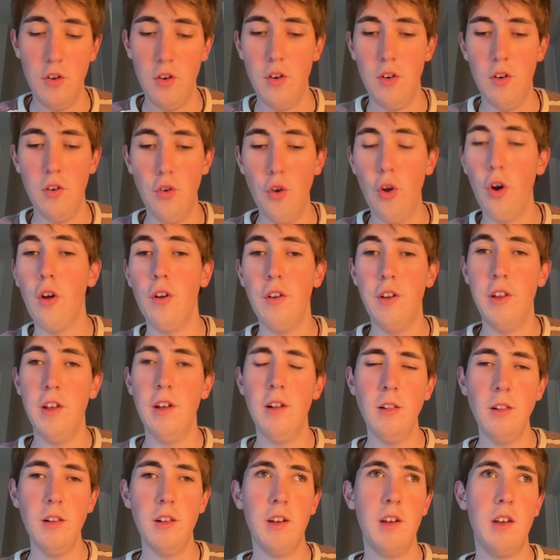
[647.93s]
not
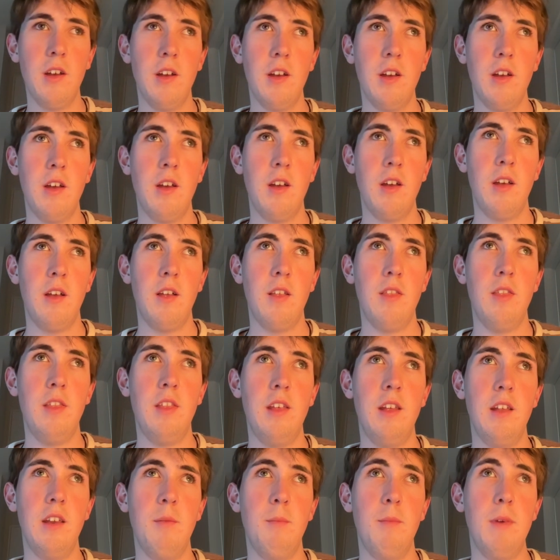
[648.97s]
nil,
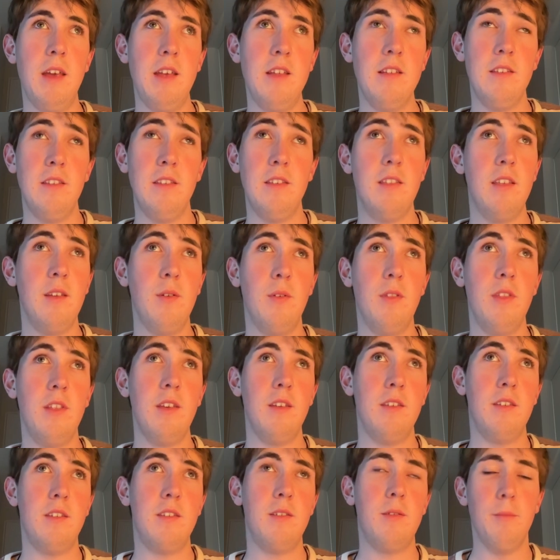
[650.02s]
then it means that
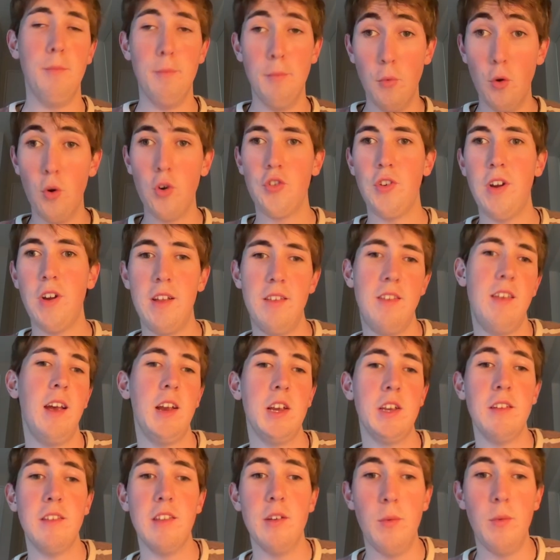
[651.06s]
there's more
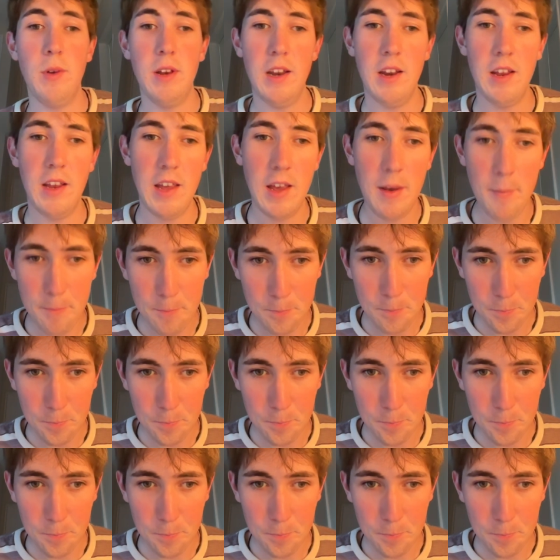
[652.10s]
transactions that we need to get.